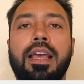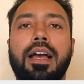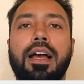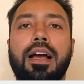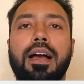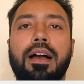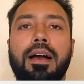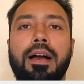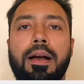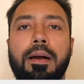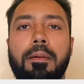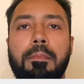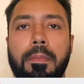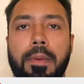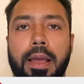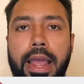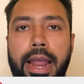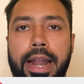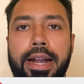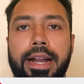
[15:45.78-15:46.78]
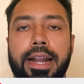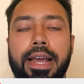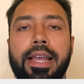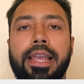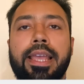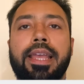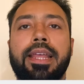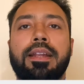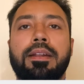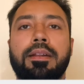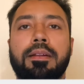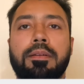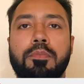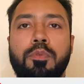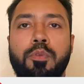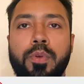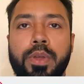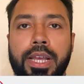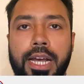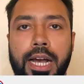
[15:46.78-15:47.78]
and again
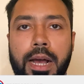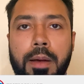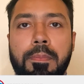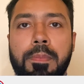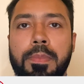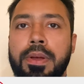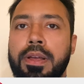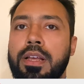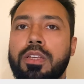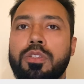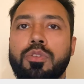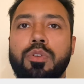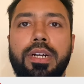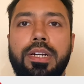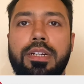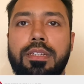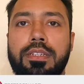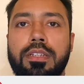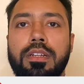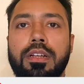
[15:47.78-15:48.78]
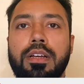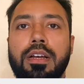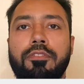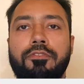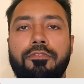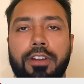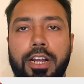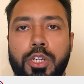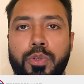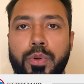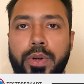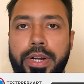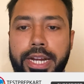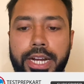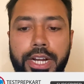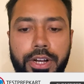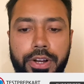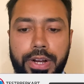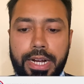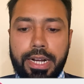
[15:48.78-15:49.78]
moving up. So it's a
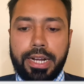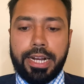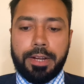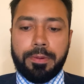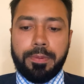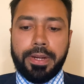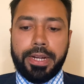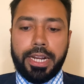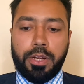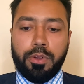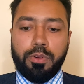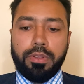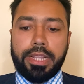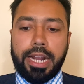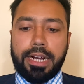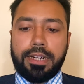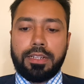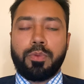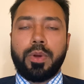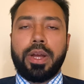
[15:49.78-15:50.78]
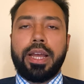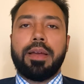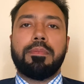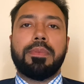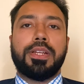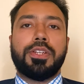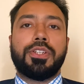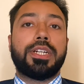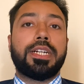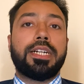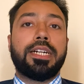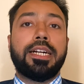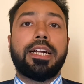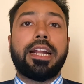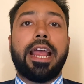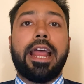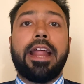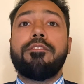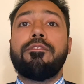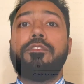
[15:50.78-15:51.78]
fluctuating trend, let me tell you, that's why I mentioned it.
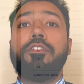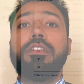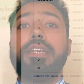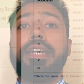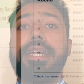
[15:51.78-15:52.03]
And for the